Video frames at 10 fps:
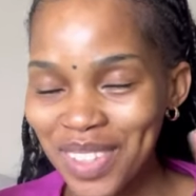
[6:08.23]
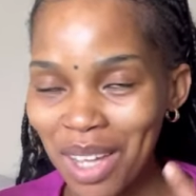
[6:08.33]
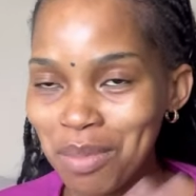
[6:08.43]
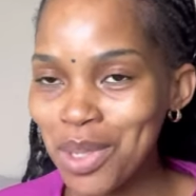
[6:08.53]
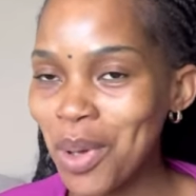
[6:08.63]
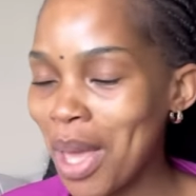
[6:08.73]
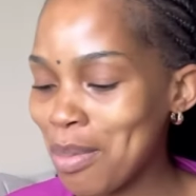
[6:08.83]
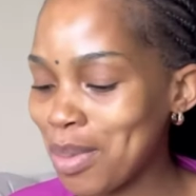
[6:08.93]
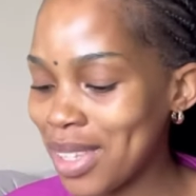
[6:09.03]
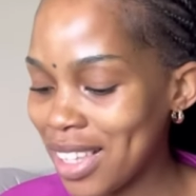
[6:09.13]
i'm so
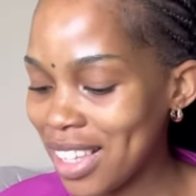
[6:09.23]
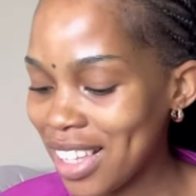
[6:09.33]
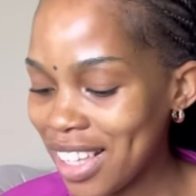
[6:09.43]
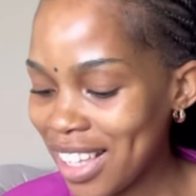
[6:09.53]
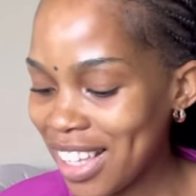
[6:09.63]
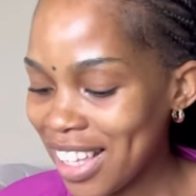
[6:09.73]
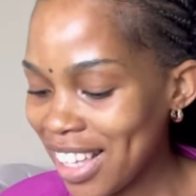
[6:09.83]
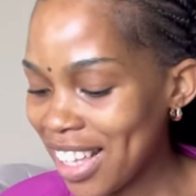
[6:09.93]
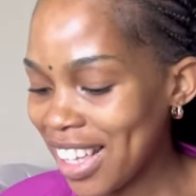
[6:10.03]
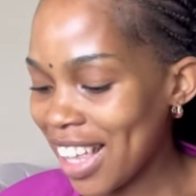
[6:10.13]
happy
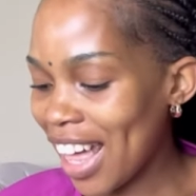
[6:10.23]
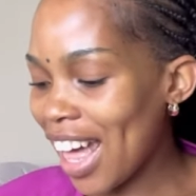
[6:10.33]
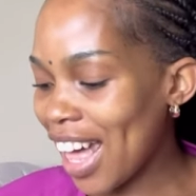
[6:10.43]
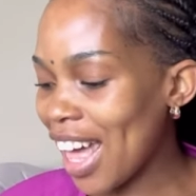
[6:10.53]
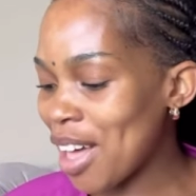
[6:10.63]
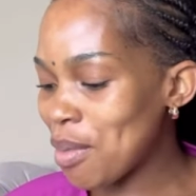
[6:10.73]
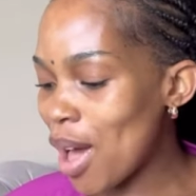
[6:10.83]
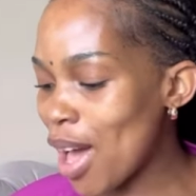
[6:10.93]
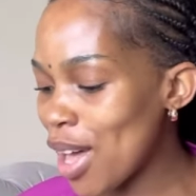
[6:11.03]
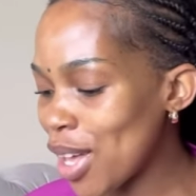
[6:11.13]
i am
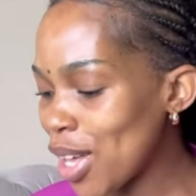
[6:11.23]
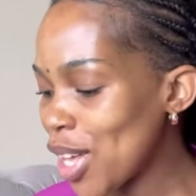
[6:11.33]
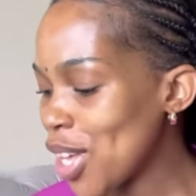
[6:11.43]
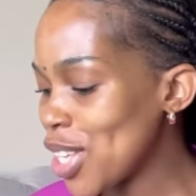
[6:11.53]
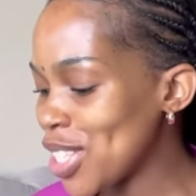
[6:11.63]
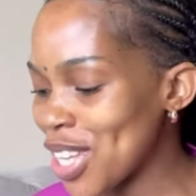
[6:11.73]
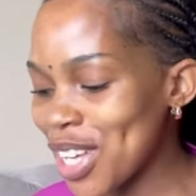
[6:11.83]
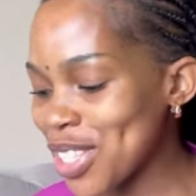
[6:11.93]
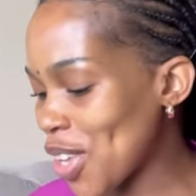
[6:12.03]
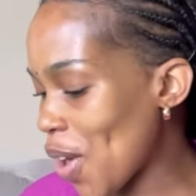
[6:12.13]

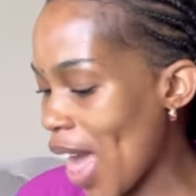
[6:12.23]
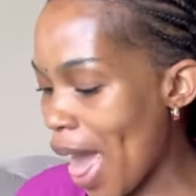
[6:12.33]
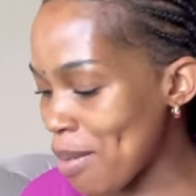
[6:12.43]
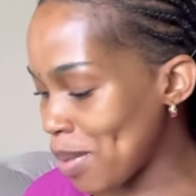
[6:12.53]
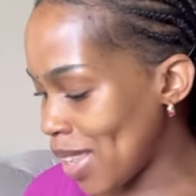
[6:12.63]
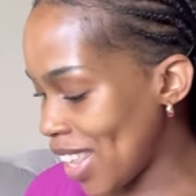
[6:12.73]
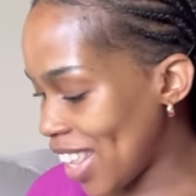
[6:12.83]
so so happy